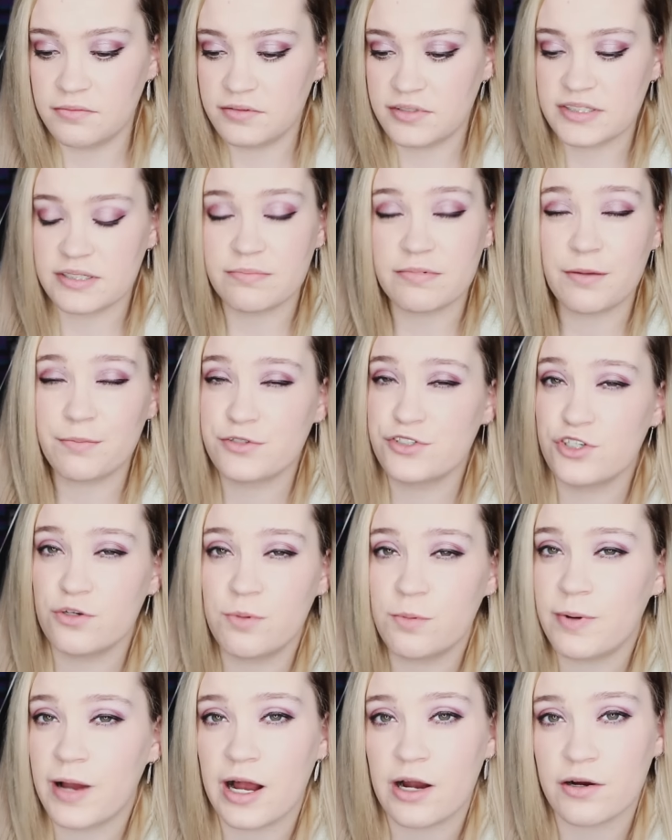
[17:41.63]
some type of
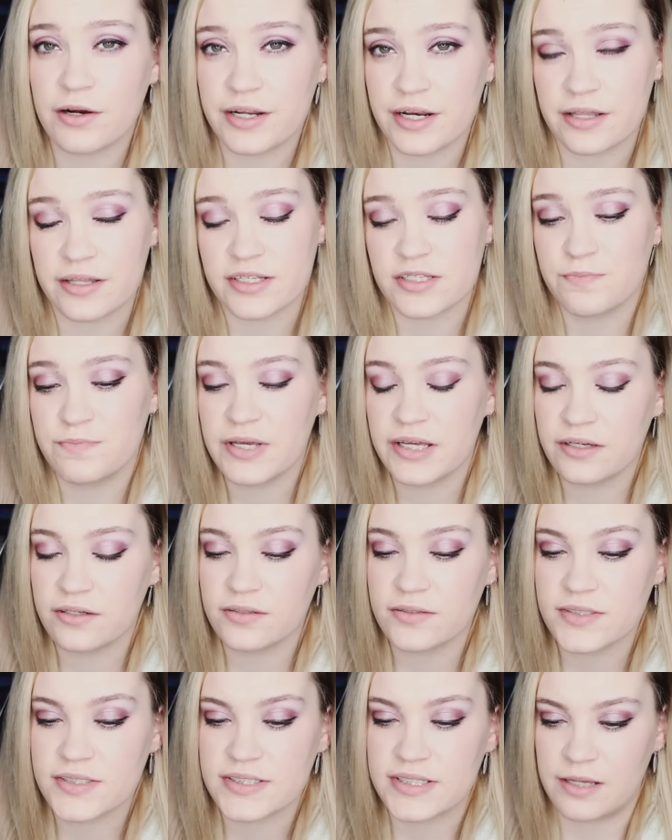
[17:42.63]
superpower into these
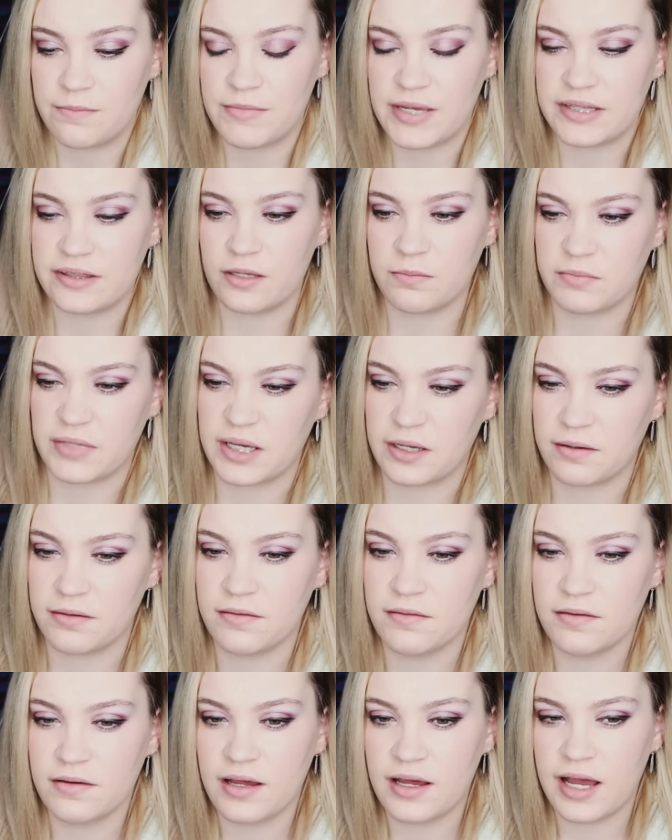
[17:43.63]
pills that made them like
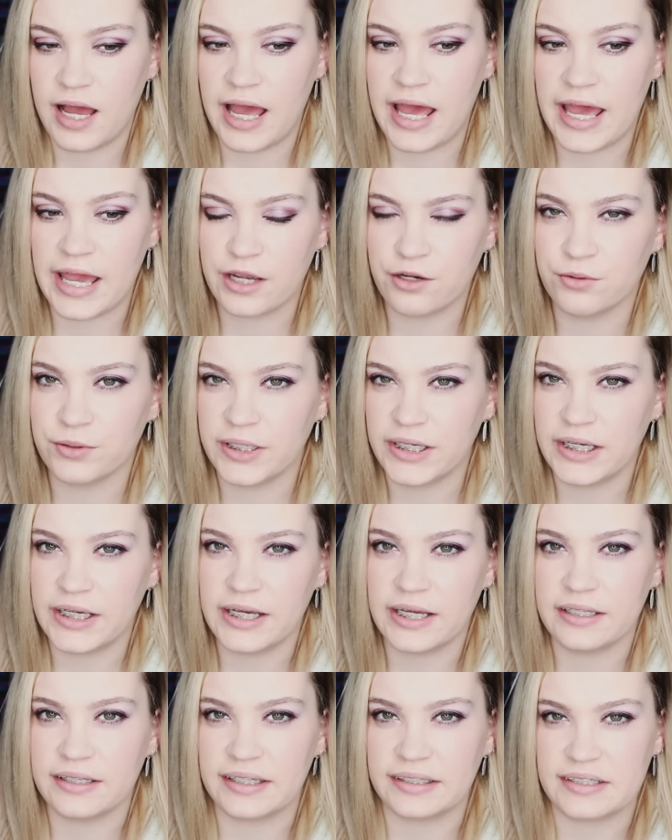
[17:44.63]

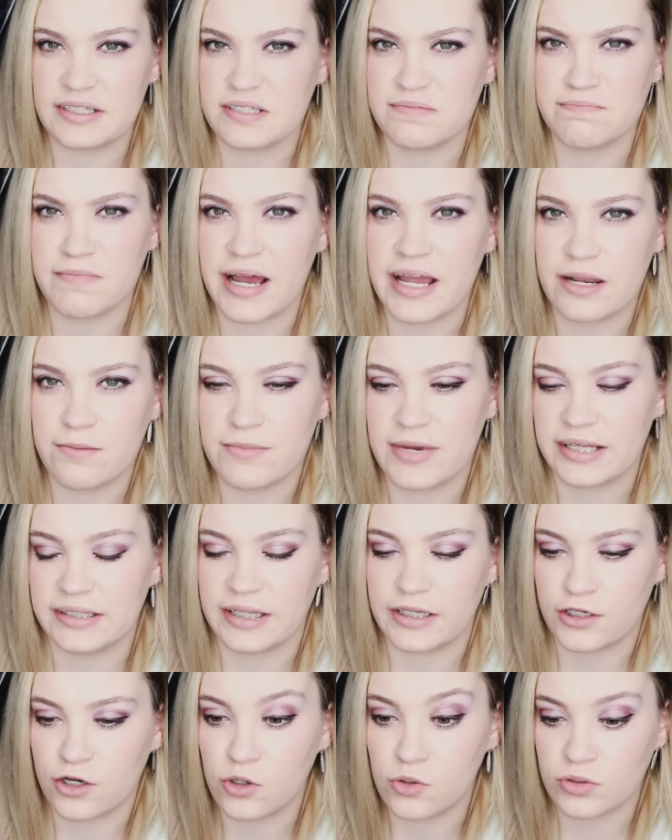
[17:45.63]
angry and like these mighty men,
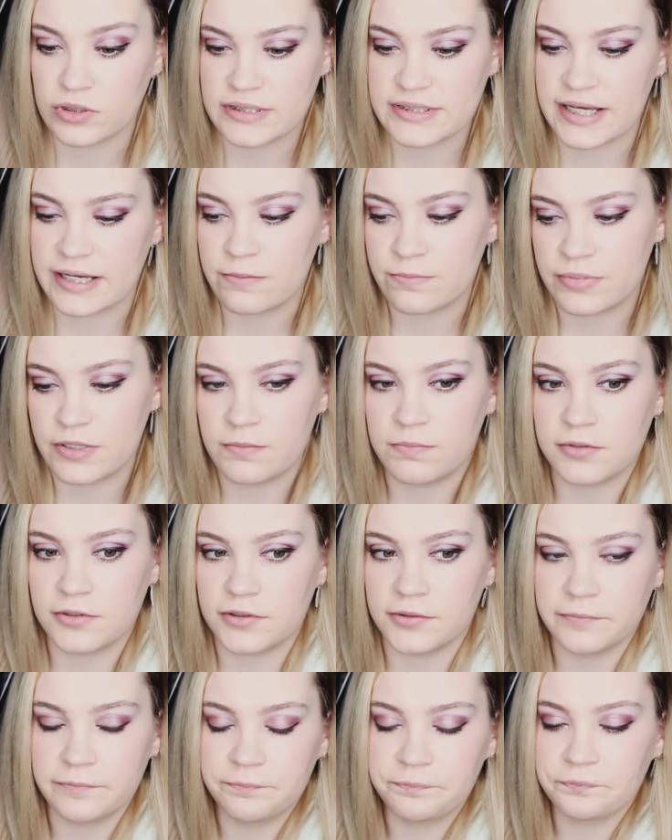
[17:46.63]
like Hulk type
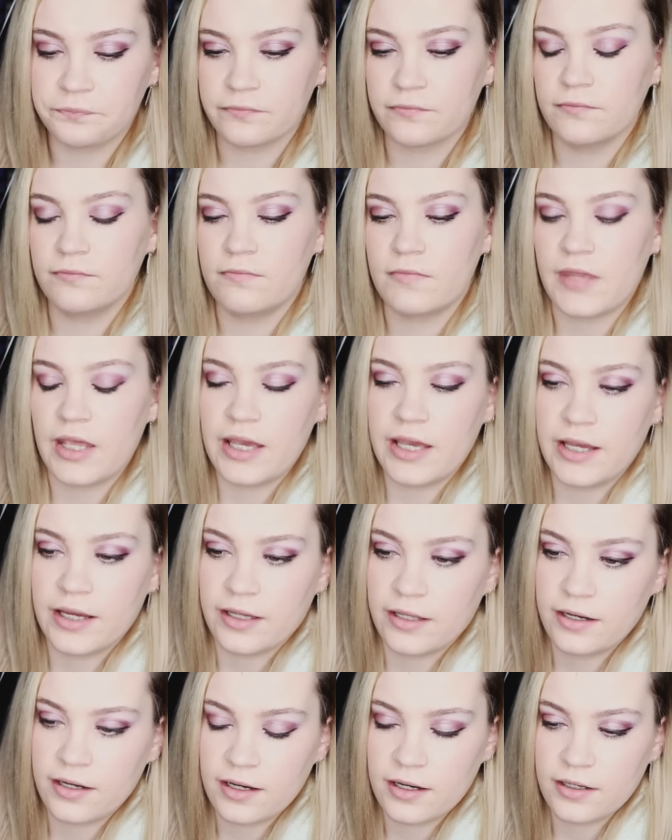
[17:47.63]
people.
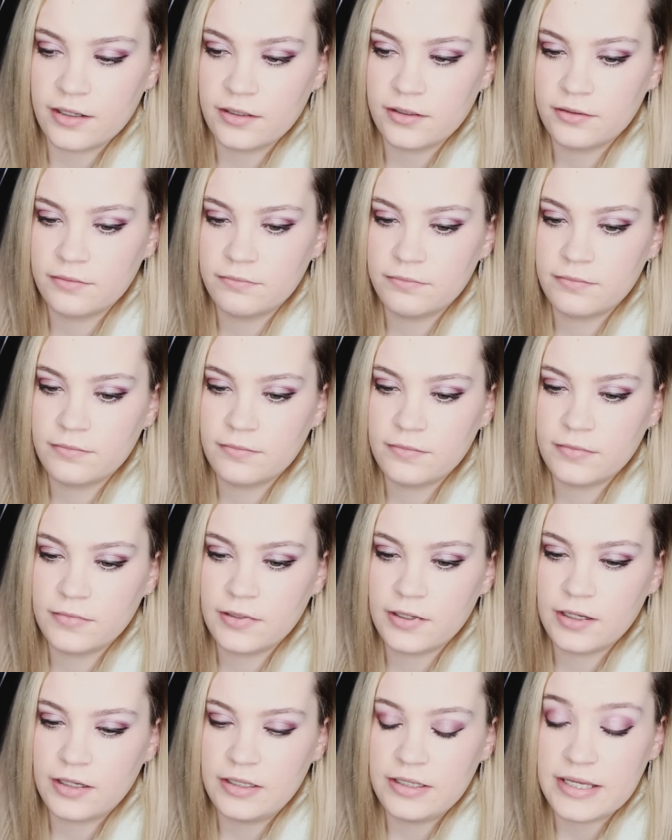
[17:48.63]
And
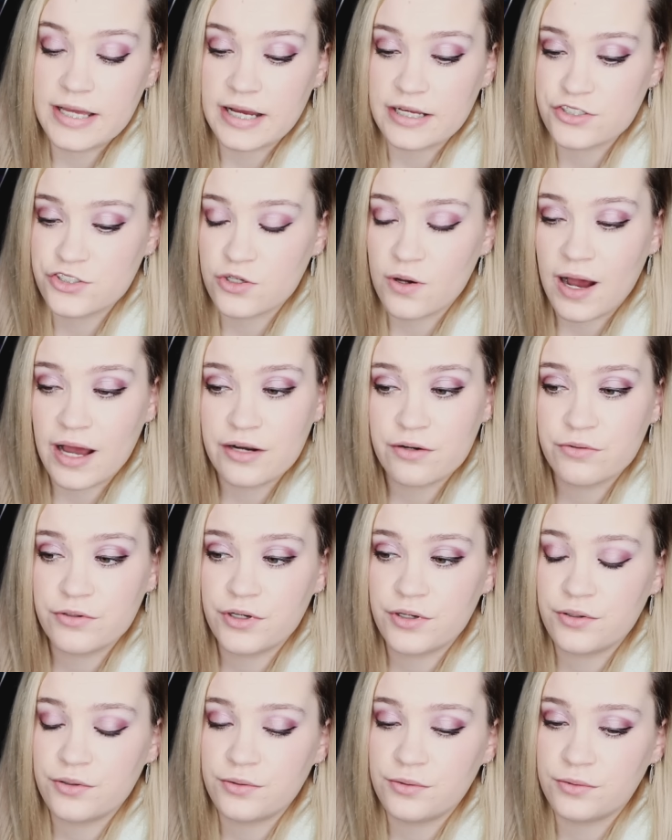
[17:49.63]
so I don't
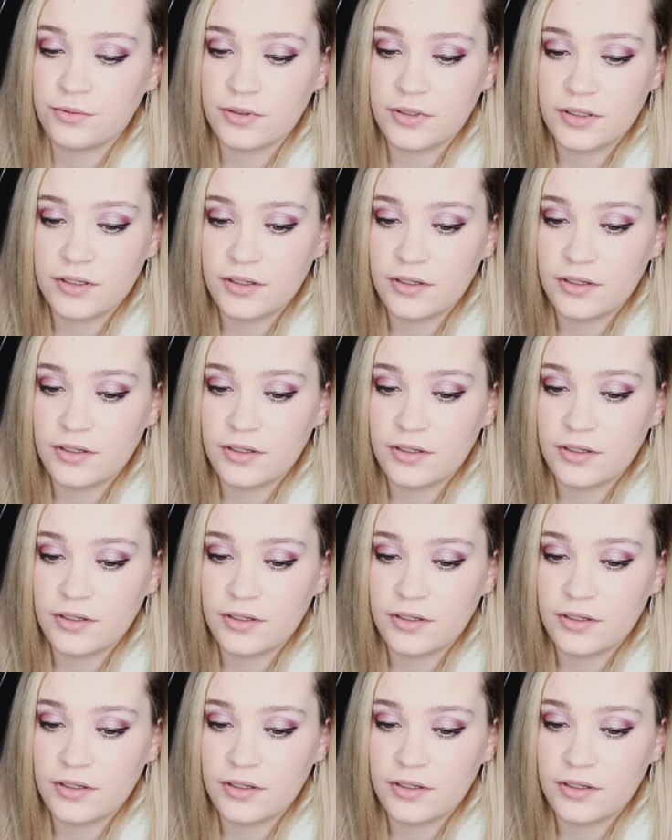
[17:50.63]
know.